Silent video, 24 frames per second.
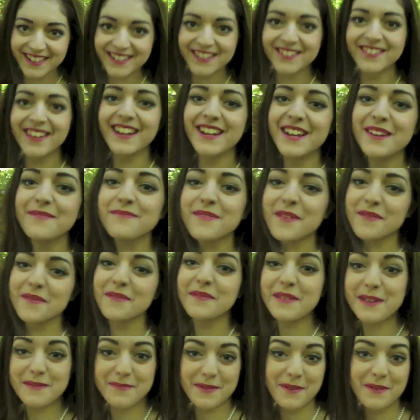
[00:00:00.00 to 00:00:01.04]
anyway, I'm
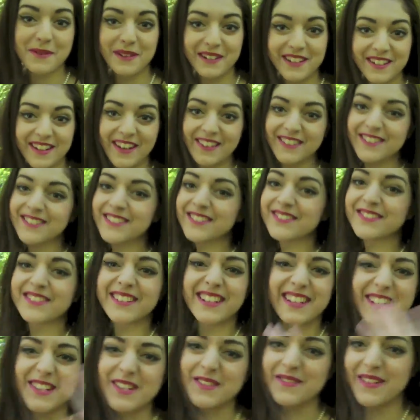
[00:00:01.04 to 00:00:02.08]
probably boring you now. You don't
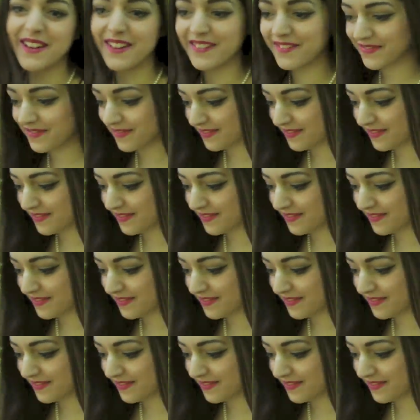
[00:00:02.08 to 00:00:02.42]
want to Don't walk in